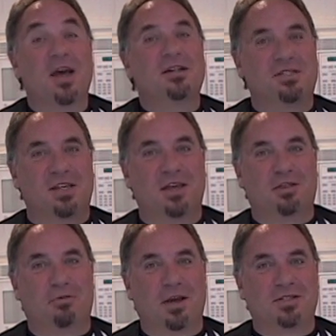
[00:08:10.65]

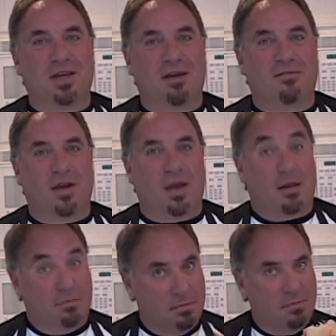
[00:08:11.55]
C3TV.
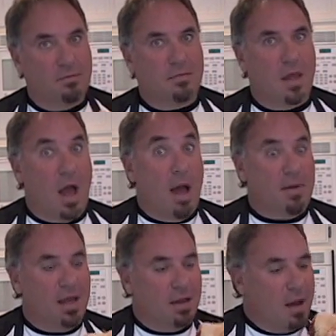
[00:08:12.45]
I'm eating.